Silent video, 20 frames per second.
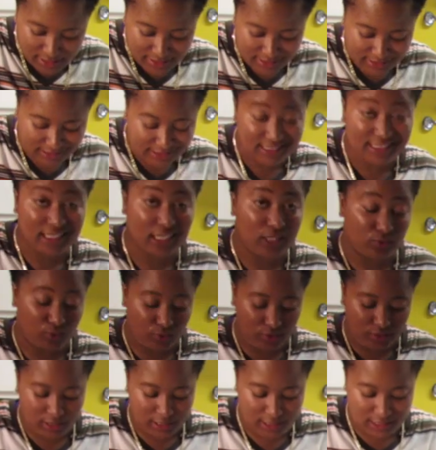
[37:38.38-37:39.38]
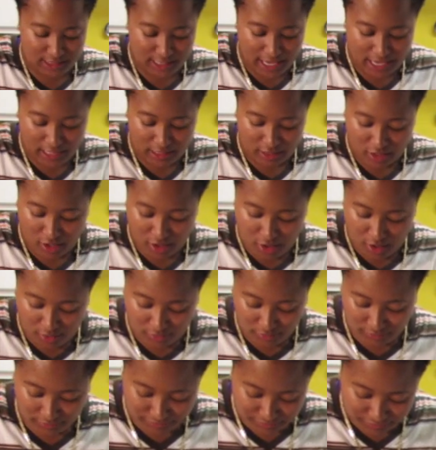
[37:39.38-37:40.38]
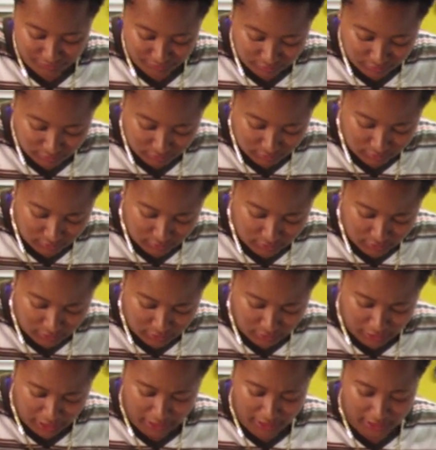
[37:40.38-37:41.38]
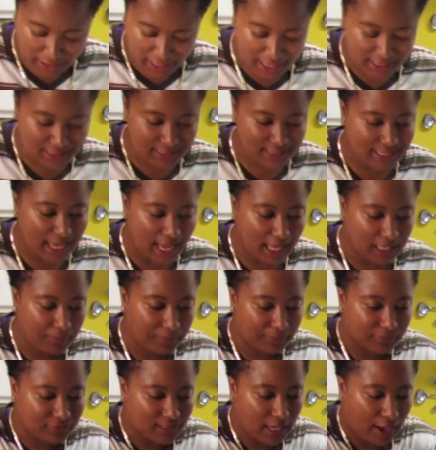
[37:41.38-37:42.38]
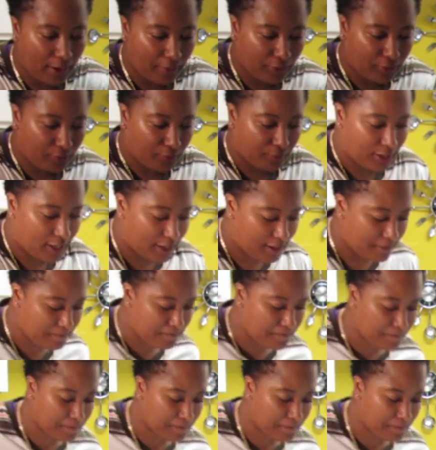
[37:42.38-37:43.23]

This is getting real exciting, y'all. Got a nice dollop of sour cream.